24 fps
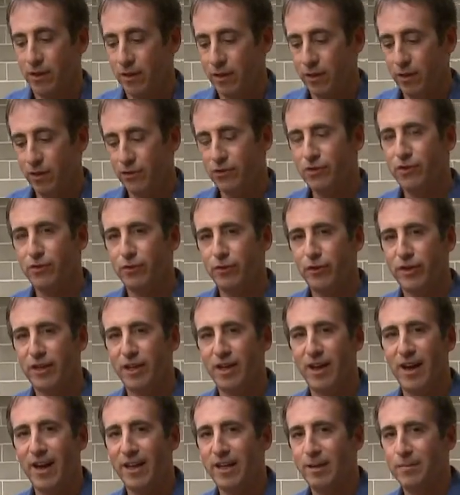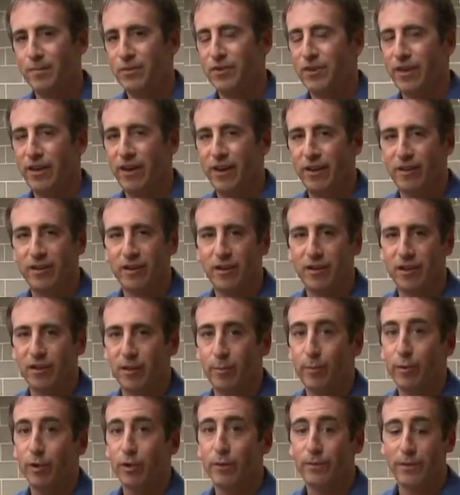Those three items there
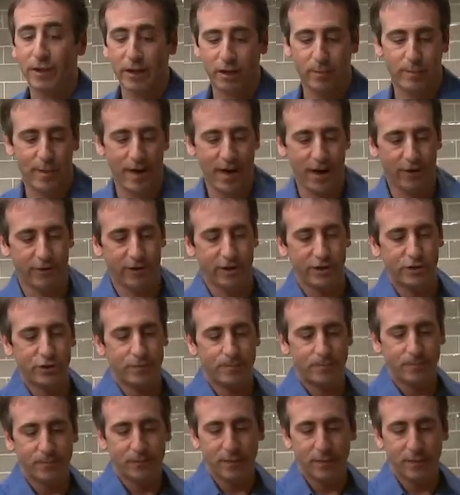are a perfect marriage.